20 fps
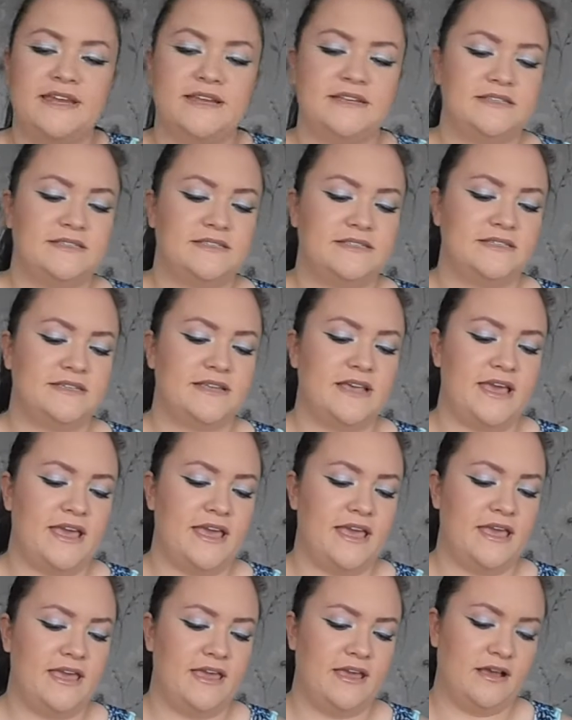and it's
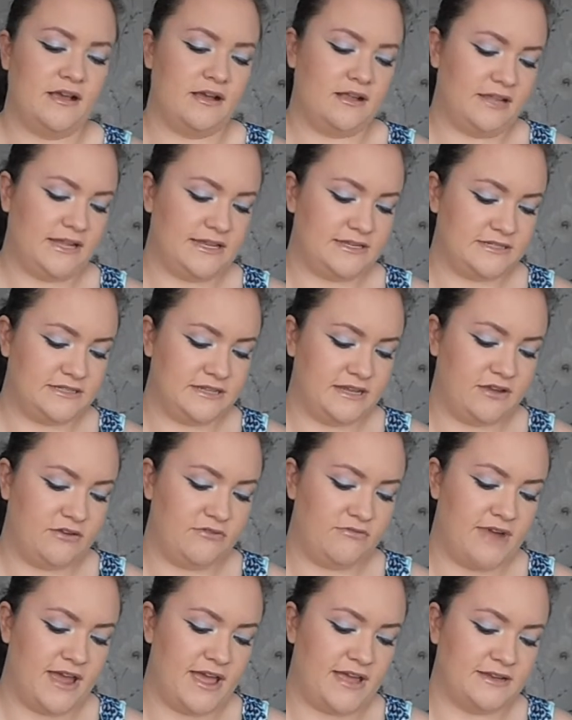a
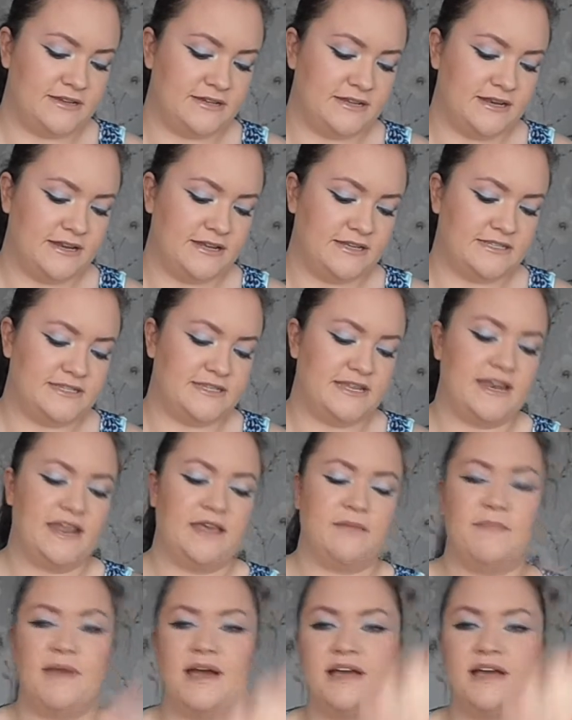classic red, and it's in a